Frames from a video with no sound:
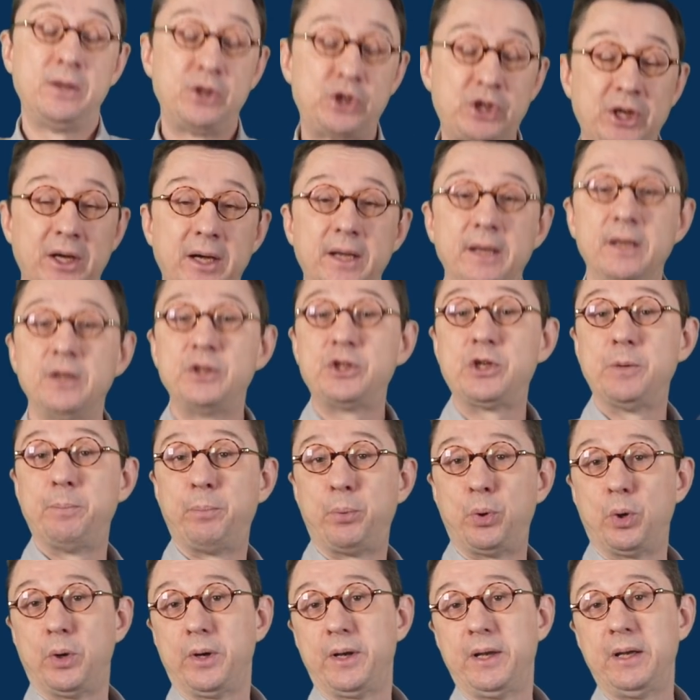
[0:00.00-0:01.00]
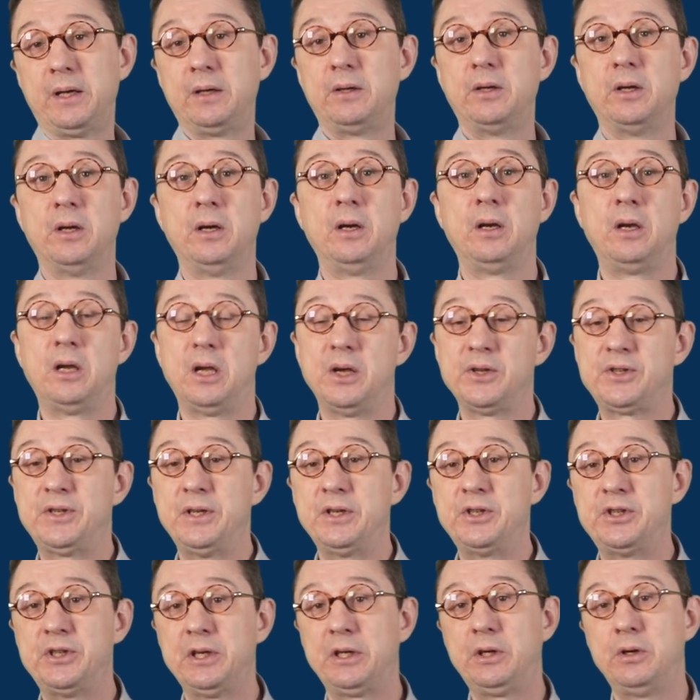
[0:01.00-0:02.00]
China is supporting the
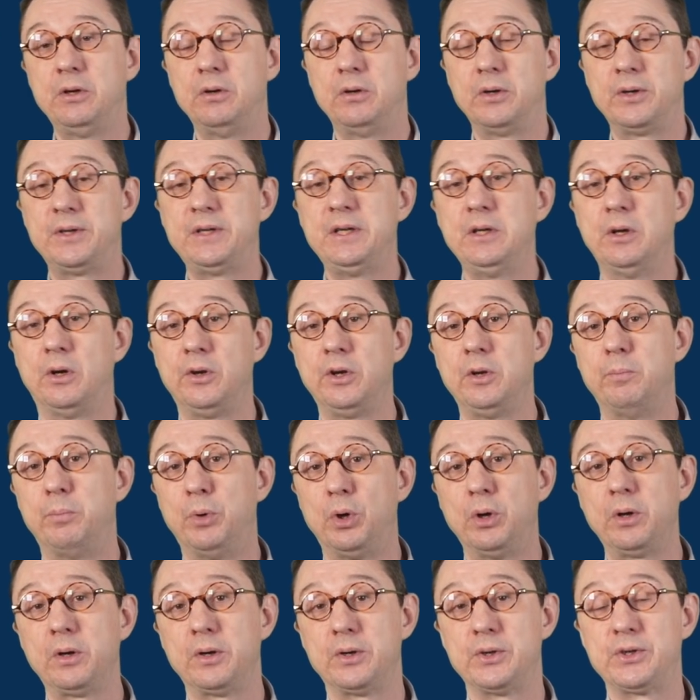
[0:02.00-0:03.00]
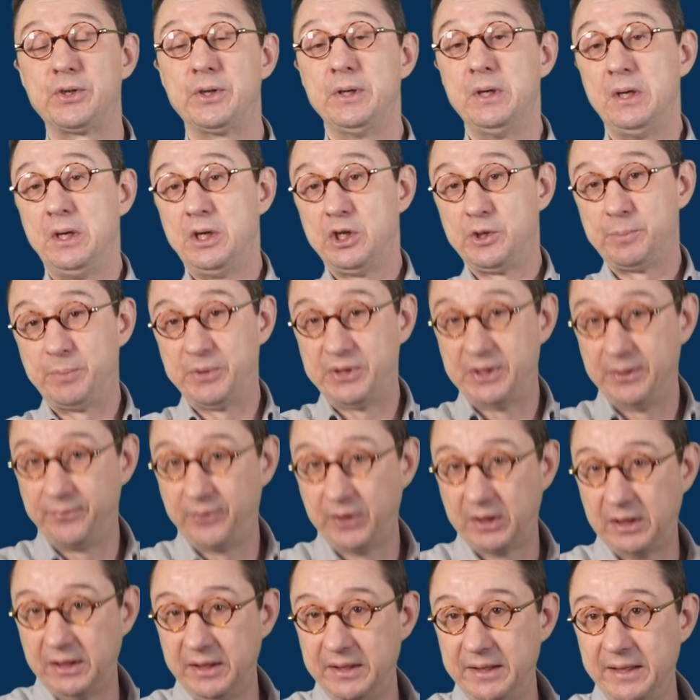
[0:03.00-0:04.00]
lasting security on the borders,
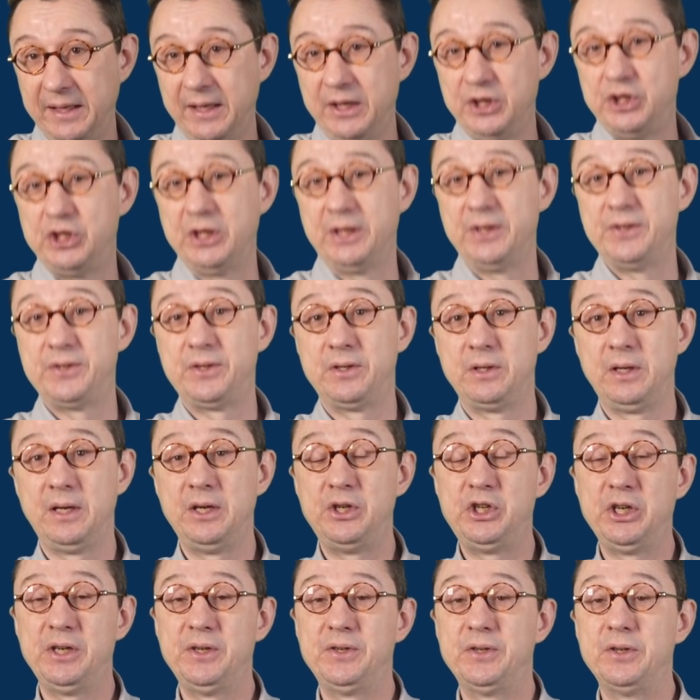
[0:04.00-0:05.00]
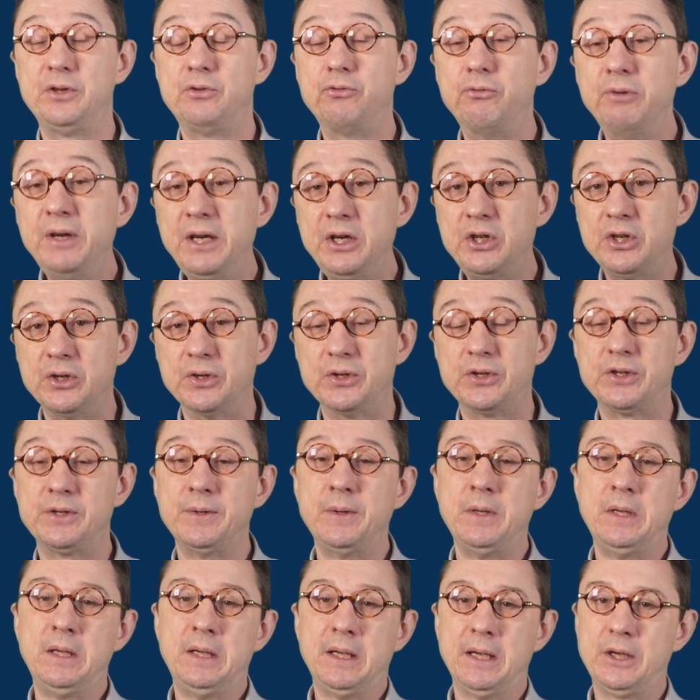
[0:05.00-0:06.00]
specifically the adjacent regions.
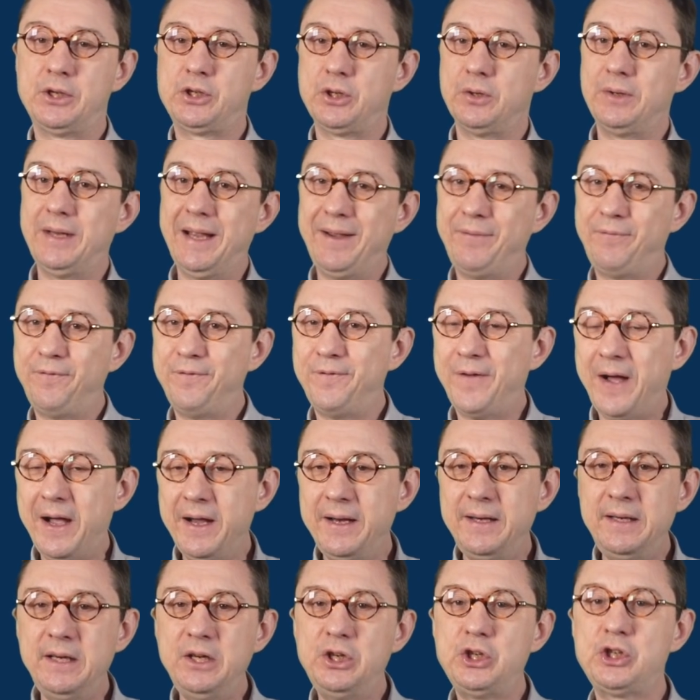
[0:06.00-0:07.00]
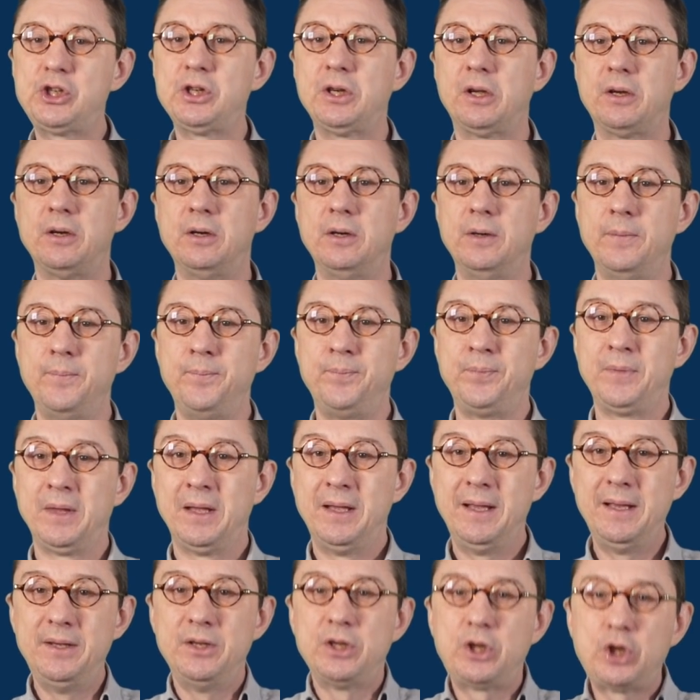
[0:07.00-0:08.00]
And so they find each other
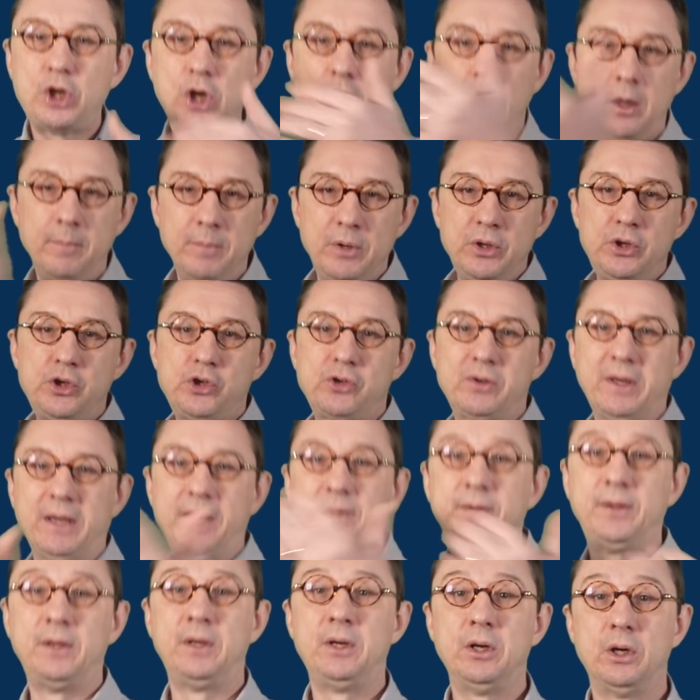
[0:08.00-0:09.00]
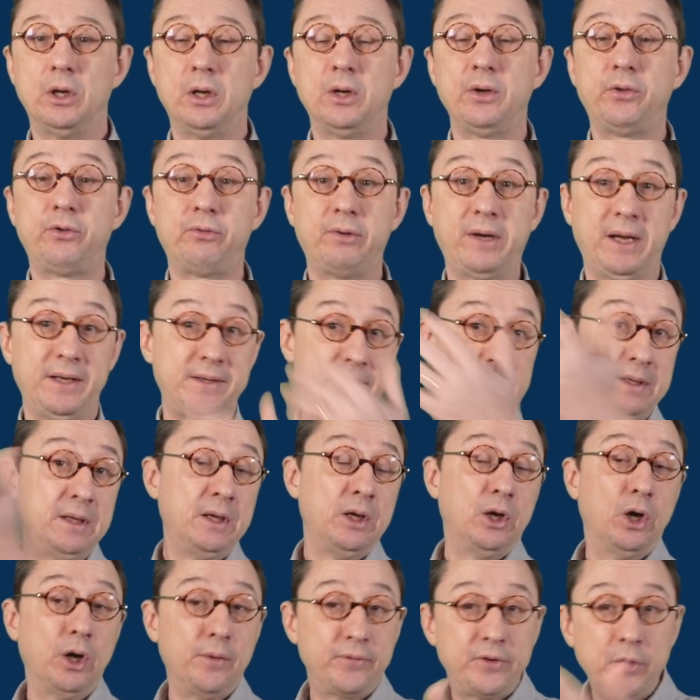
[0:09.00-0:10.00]
in the common threat
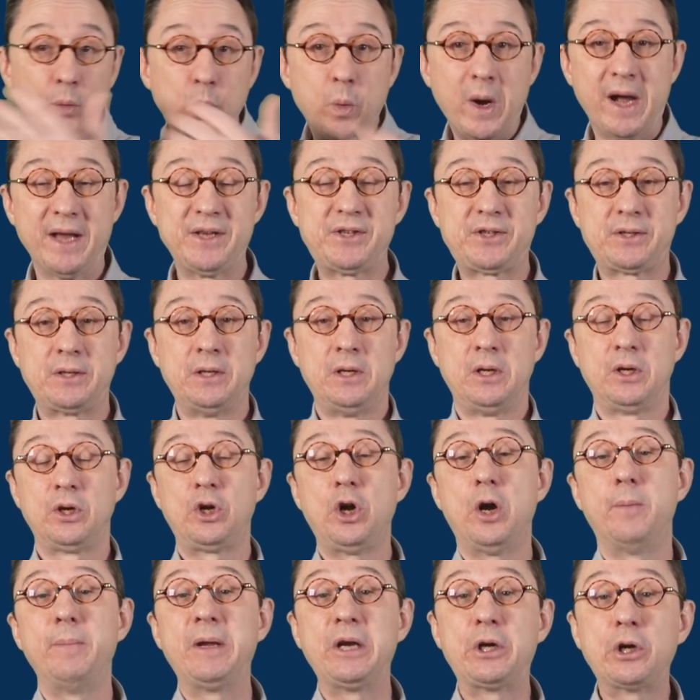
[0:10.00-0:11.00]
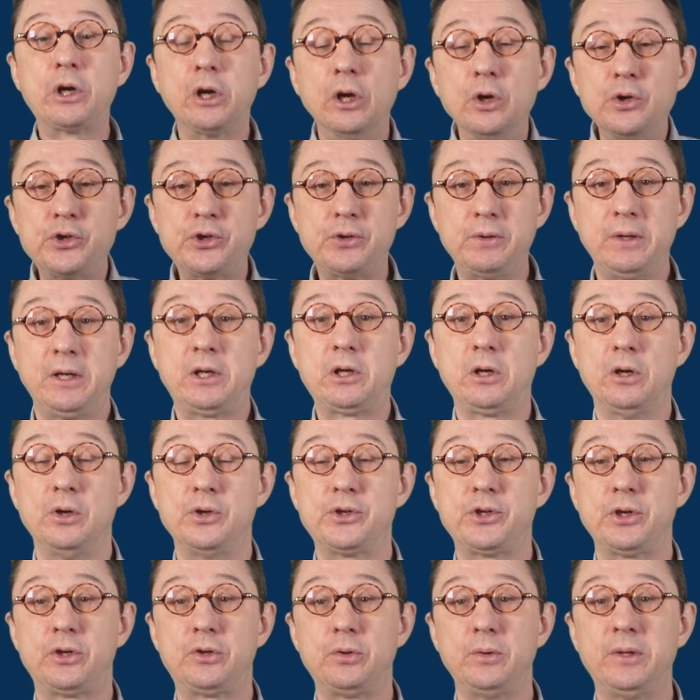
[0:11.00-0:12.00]
of the West coming closer and
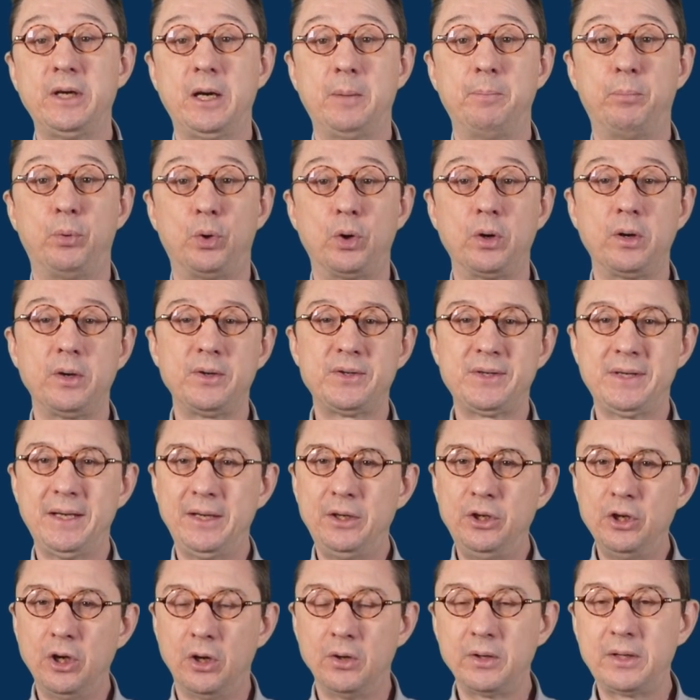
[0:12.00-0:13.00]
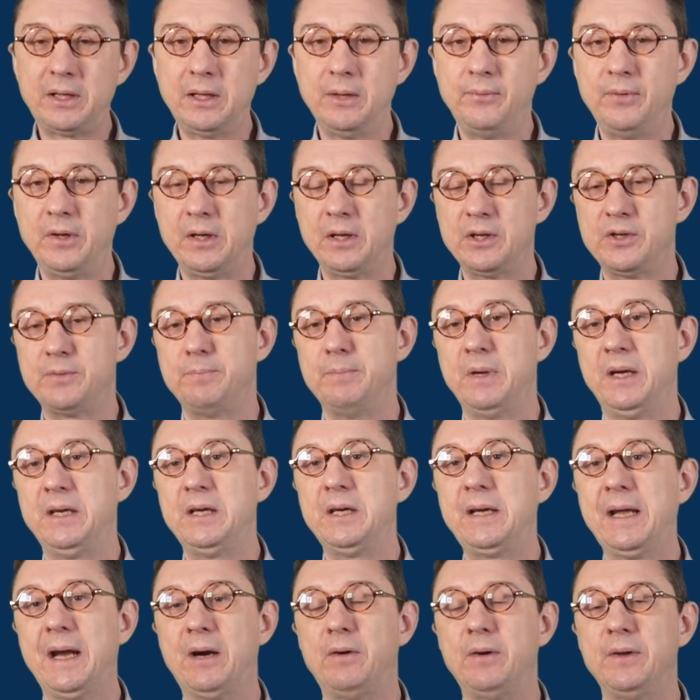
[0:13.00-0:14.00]
closer to their borders and not giving as
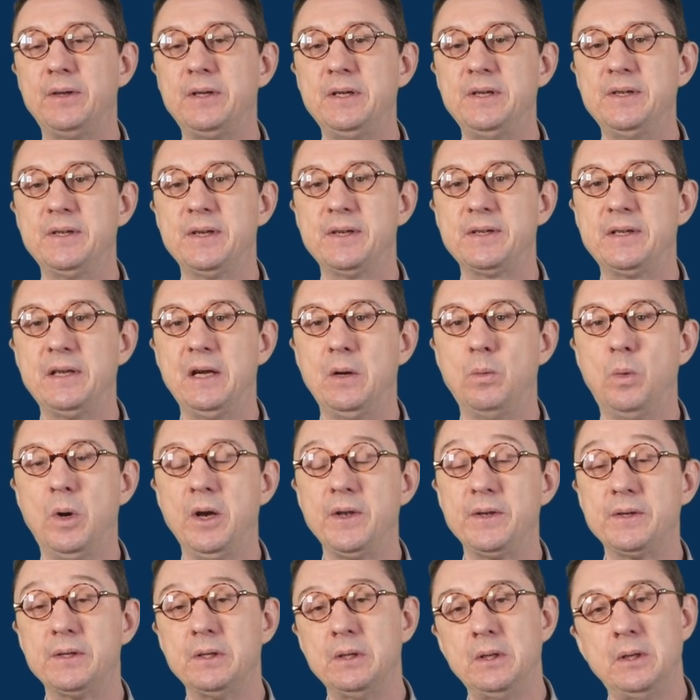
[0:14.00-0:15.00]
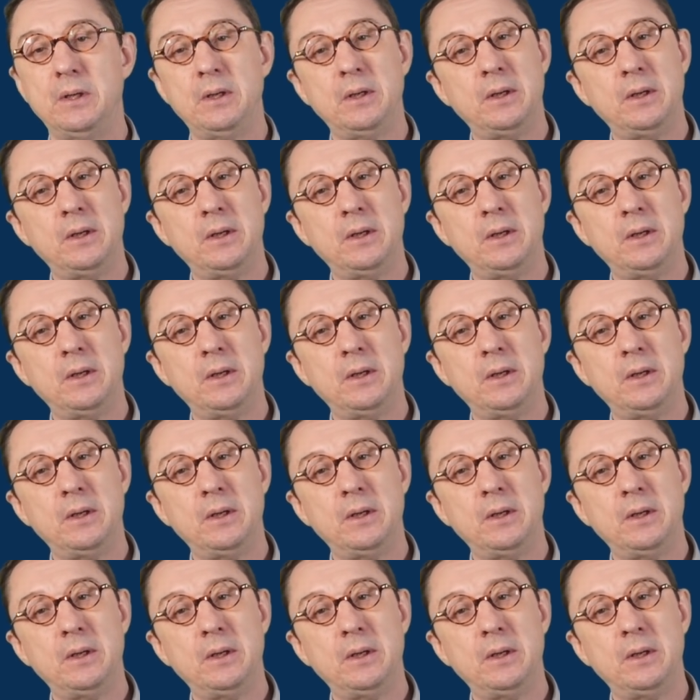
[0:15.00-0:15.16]
many guarantees as they want.